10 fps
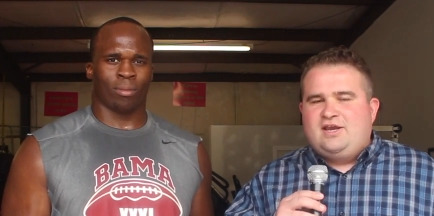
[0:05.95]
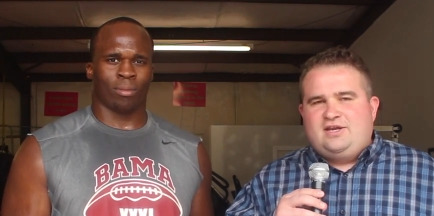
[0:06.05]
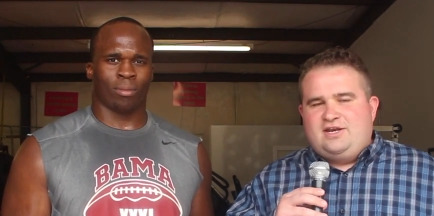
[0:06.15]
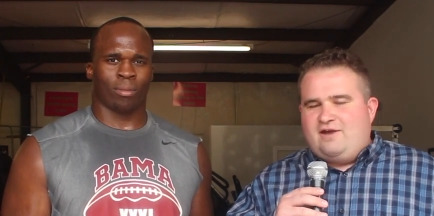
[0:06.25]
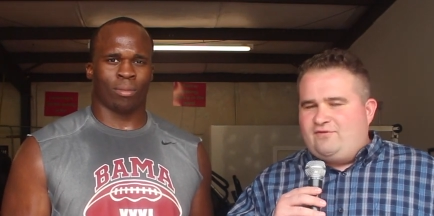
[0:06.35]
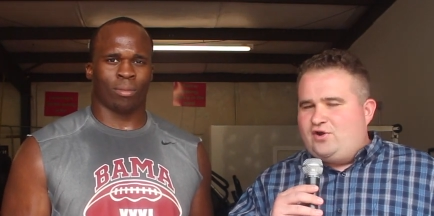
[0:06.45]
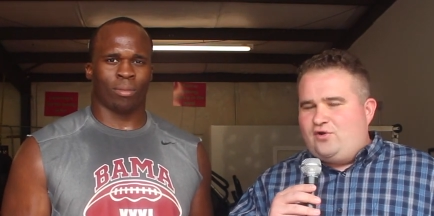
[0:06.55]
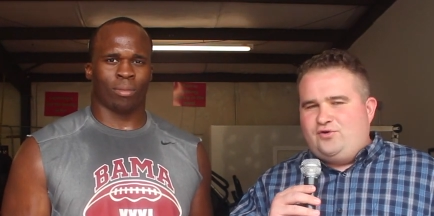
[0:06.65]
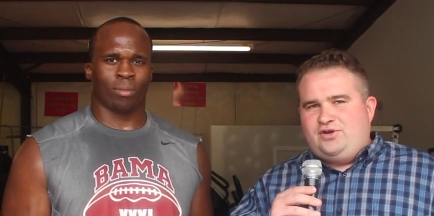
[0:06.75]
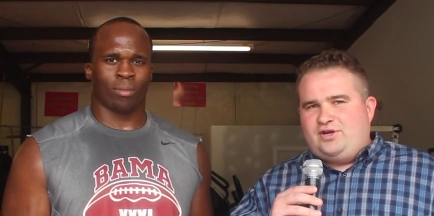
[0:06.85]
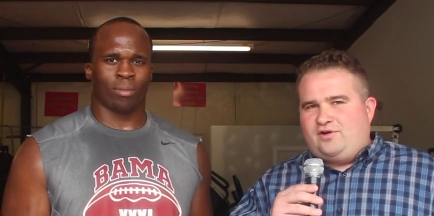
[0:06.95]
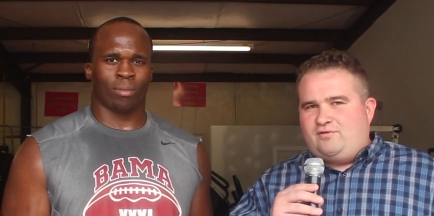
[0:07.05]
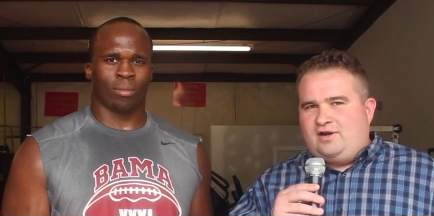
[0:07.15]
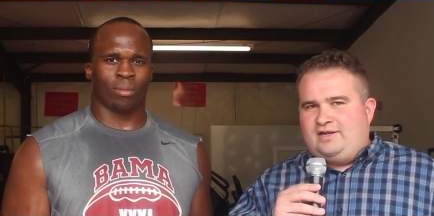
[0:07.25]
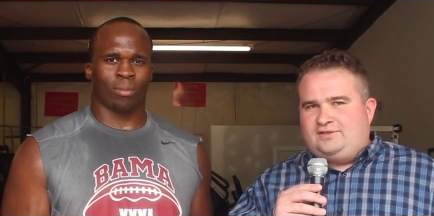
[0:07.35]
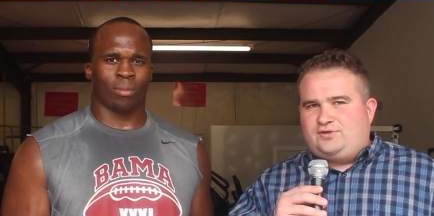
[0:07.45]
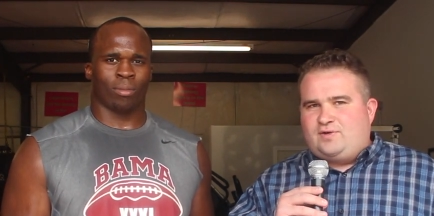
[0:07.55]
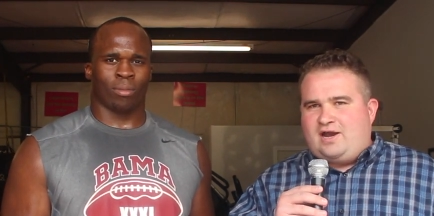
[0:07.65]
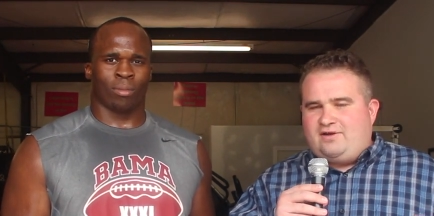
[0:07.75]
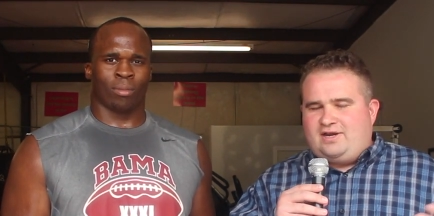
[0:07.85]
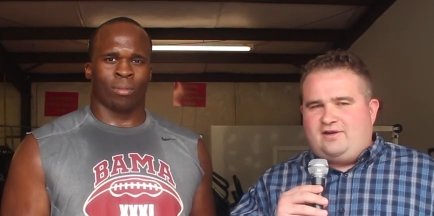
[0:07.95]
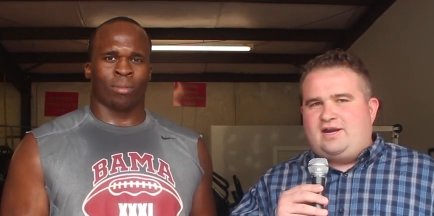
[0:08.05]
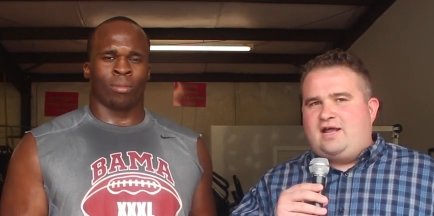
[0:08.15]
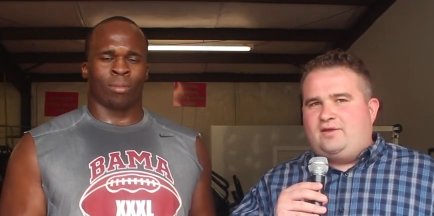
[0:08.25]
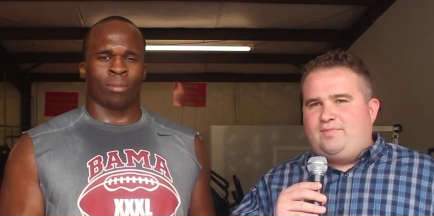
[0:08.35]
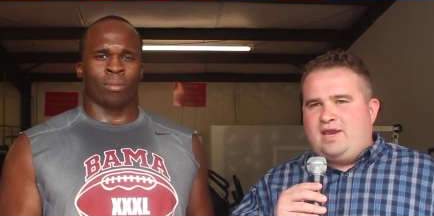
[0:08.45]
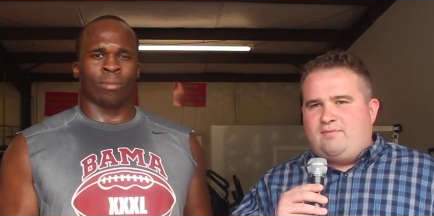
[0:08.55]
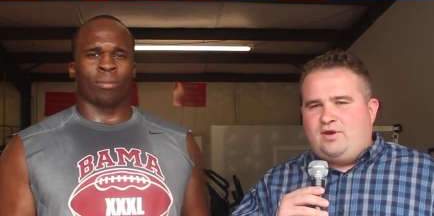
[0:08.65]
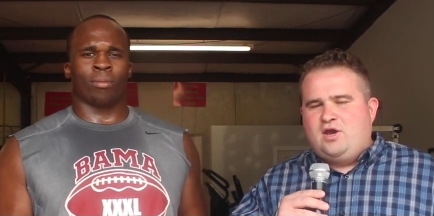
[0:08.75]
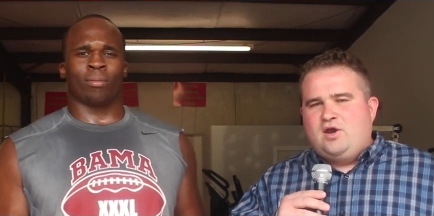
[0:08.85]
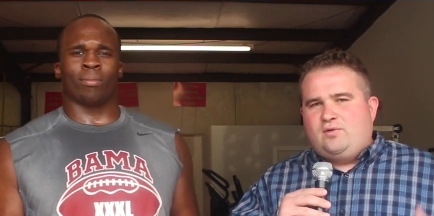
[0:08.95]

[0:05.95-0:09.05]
Speaker 1: You never know who you're going to run into out here in Alabama.